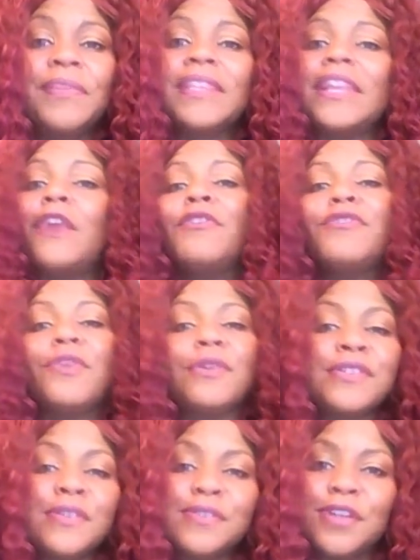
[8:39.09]
Now, of
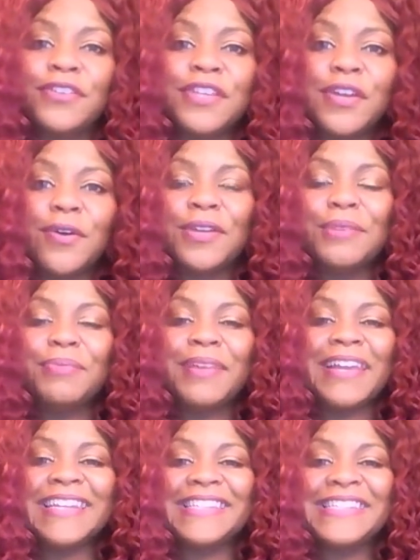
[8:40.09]
course, those aren't the only
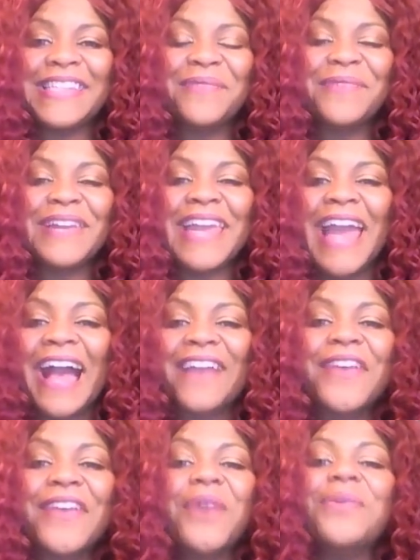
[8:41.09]
planets that we
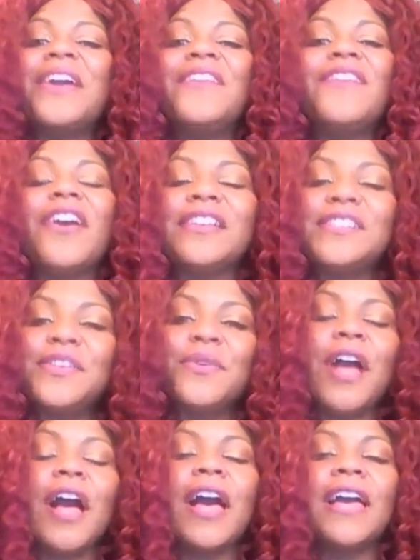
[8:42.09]
have. We have also
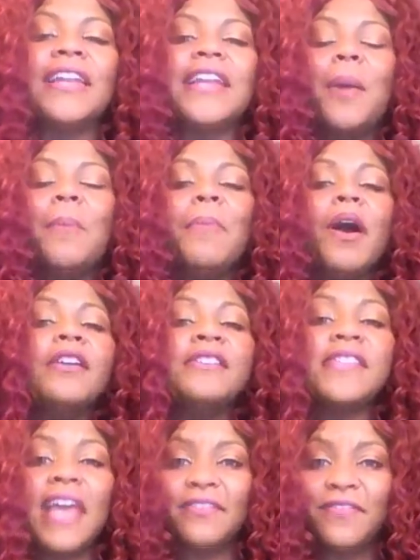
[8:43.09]
got
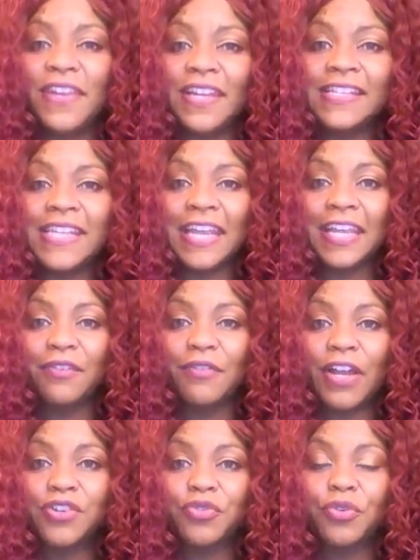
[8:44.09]
Mars and Venus taking
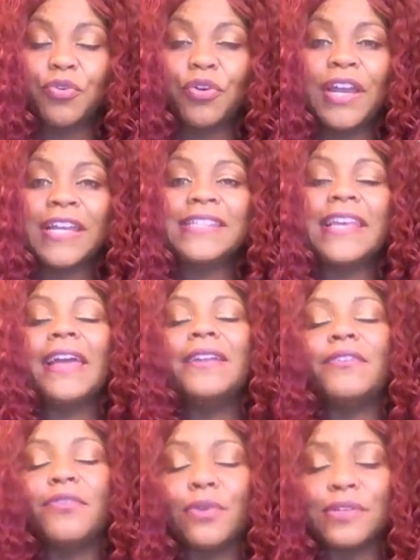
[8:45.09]
retrogrades, and
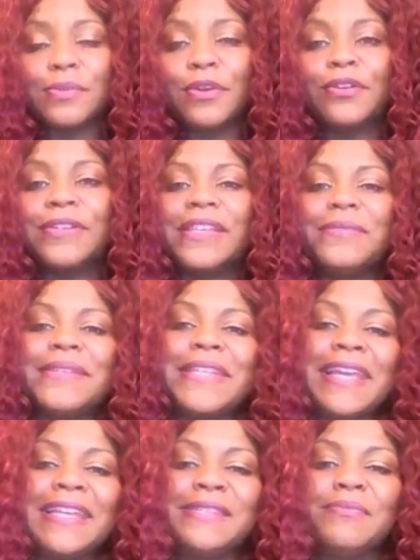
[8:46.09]
of course Mercury's going to be
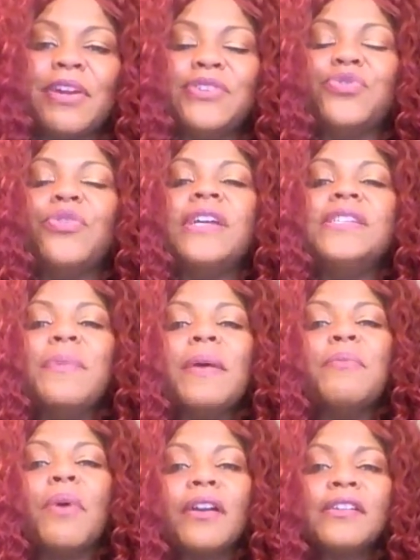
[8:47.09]
taking some retrogrades,
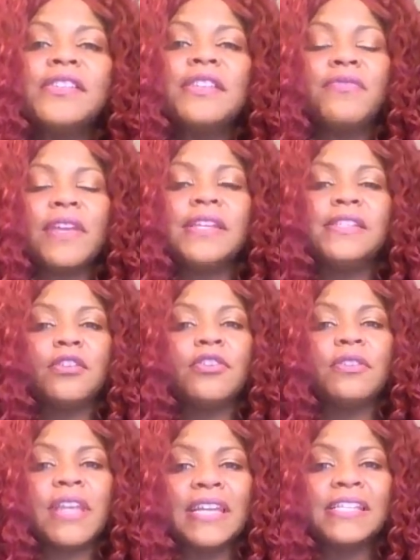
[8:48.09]
but Mars and Venus are
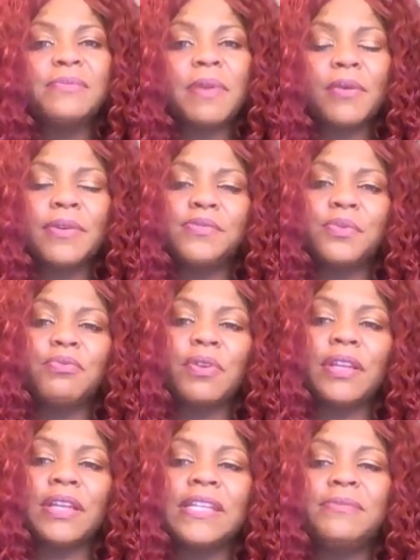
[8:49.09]
the next big ones we
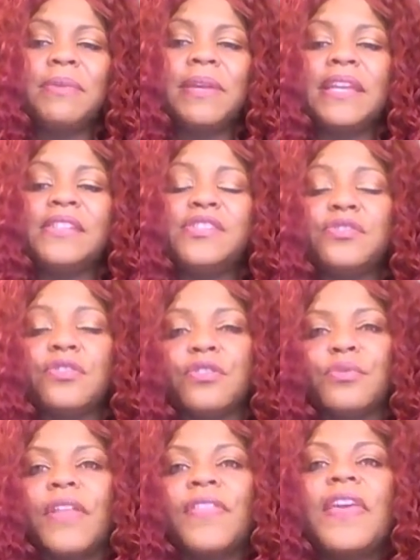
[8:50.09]
really need to be concerned
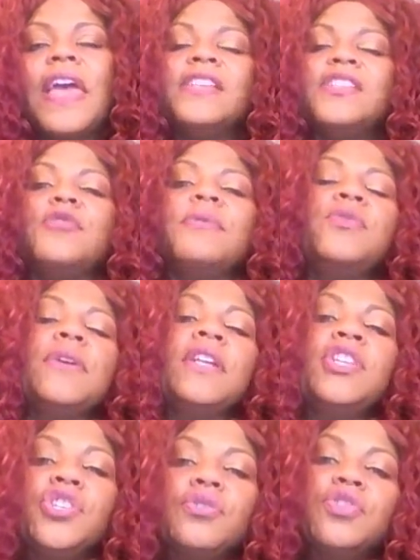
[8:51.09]
with. So
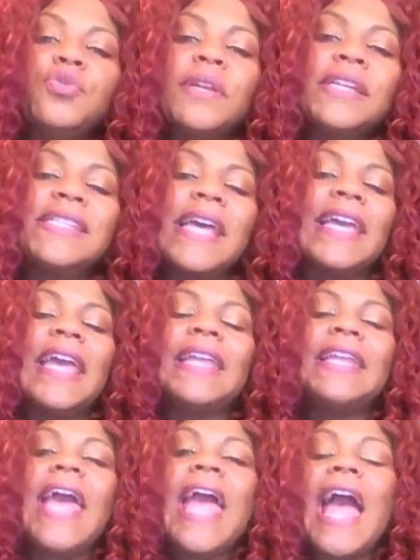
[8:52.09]
between June
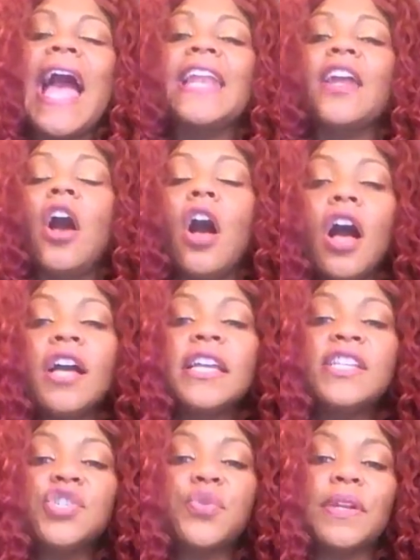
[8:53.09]
twenty-second and
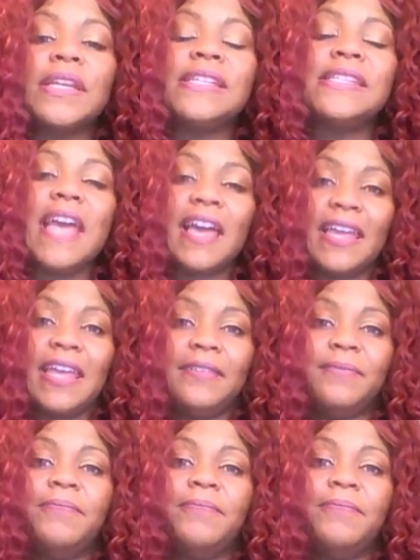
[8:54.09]
August twenty-second,